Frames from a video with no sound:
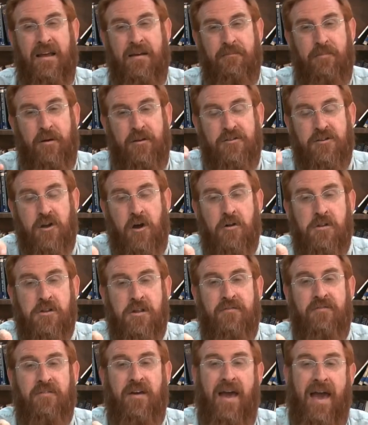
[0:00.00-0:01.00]
But
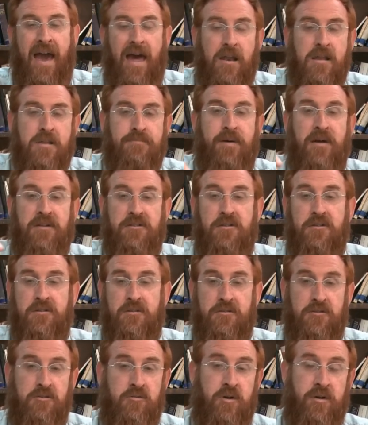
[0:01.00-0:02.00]
Joseph had a
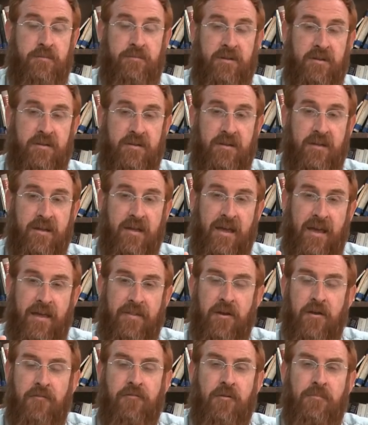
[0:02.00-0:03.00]
special treatment.
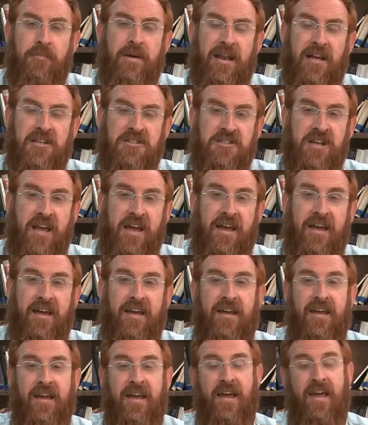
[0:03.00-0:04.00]
And therefore,
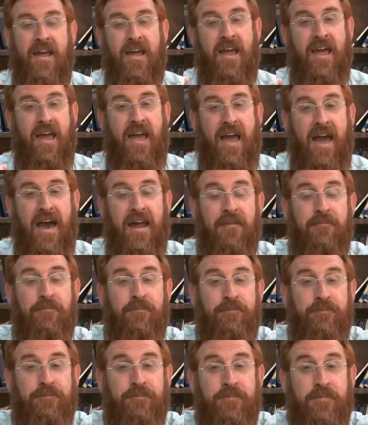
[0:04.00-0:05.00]
Menashe
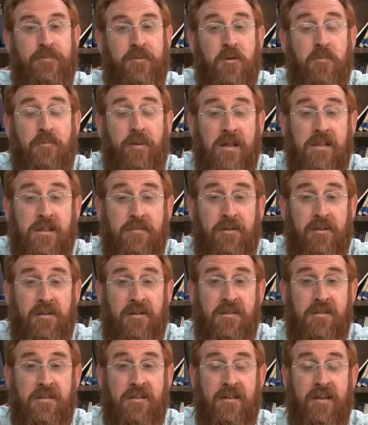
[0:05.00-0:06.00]
had two
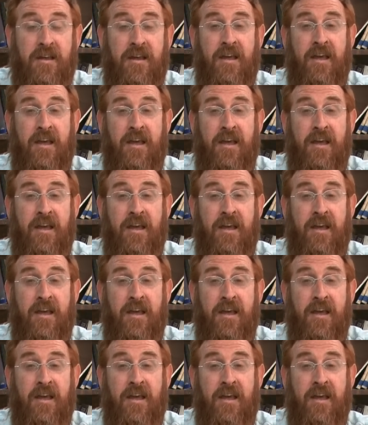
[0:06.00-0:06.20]
possibilities.